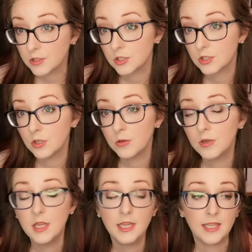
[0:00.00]
so,
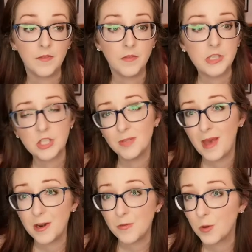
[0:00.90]
even if it's just a
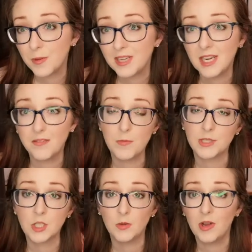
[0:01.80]
matter of going in every
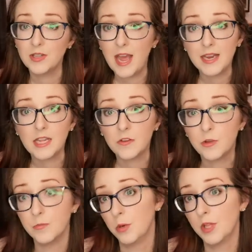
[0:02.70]
once in a while and adding in a few
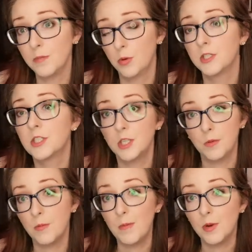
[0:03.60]
bullet points so you
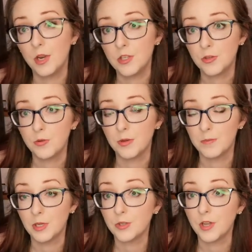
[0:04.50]
remember and so you can
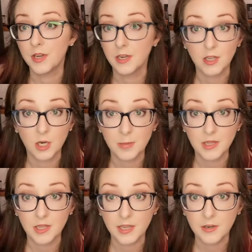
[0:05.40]
build on it a little bit
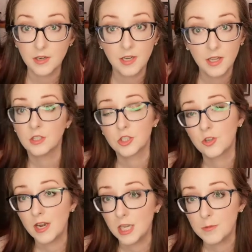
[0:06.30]
later. Just try
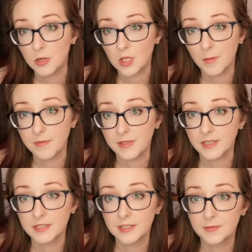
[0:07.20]
to keep on top of
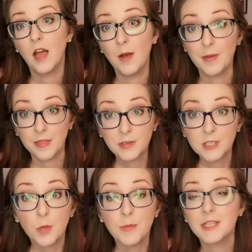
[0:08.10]
things. My third
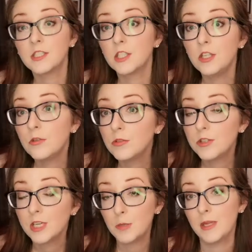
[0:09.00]
tip is to use your
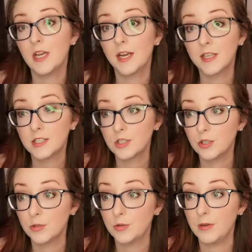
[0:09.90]
EBIs
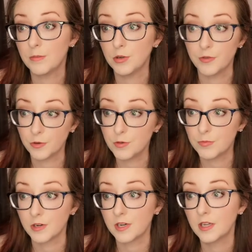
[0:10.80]
to improve your group
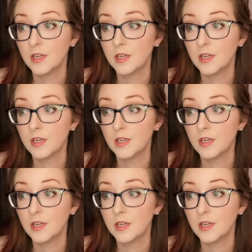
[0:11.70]
work.